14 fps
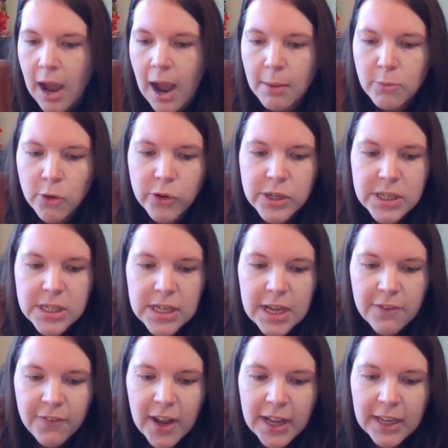I'm going to see
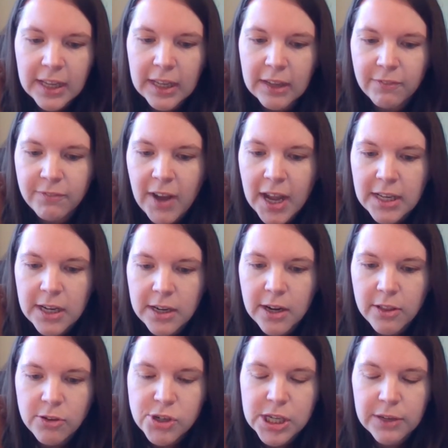if I can find
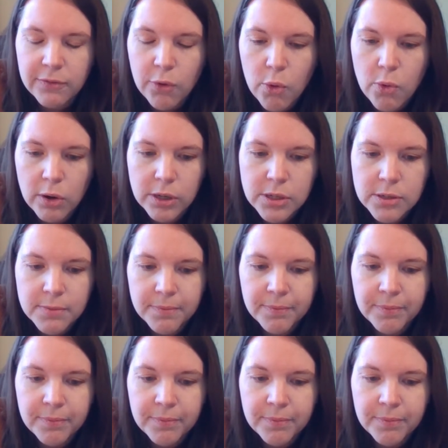another set of oars.